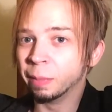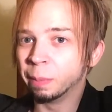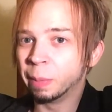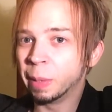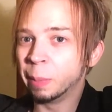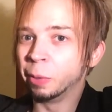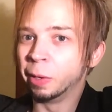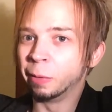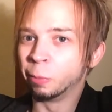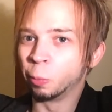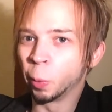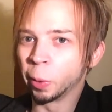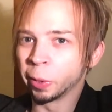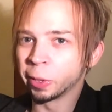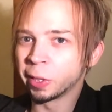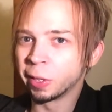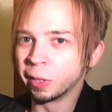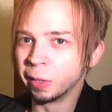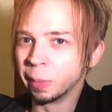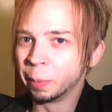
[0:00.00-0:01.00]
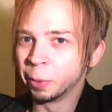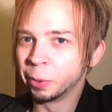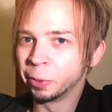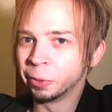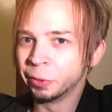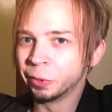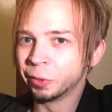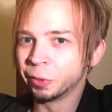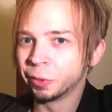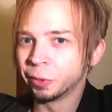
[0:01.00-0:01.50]
people have work
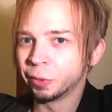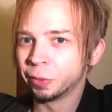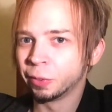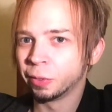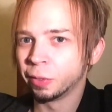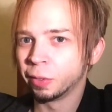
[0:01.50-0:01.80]
slippers.